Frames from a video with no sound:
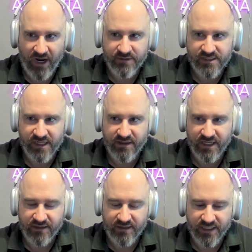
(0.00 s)
would say
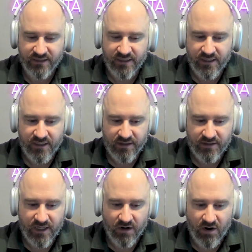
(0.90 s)
that
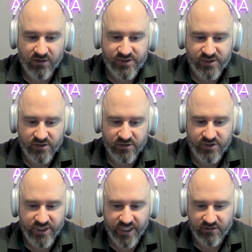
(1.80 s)
there are certain
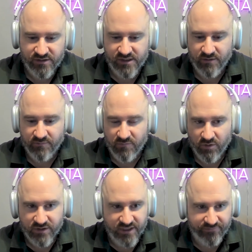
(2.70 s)
channels that are
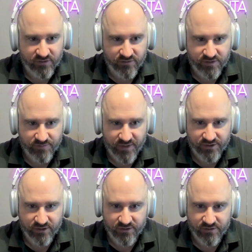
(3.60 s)
more difficult to measure